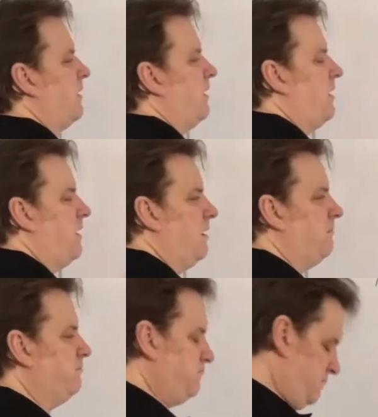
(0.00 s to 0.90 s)

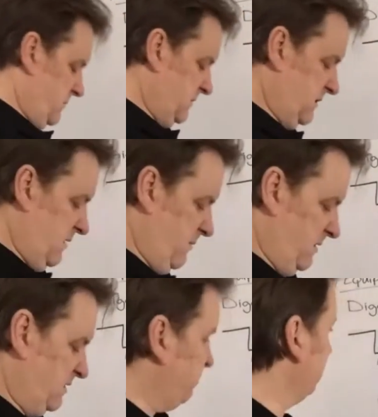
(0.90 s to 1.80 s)
so let me
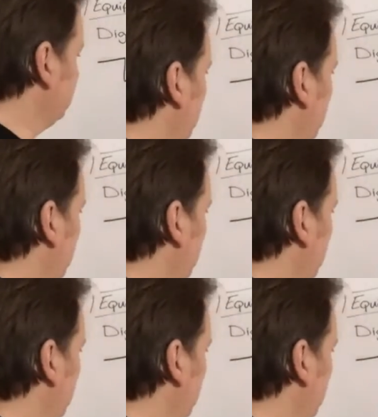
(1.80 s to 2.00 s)
just put some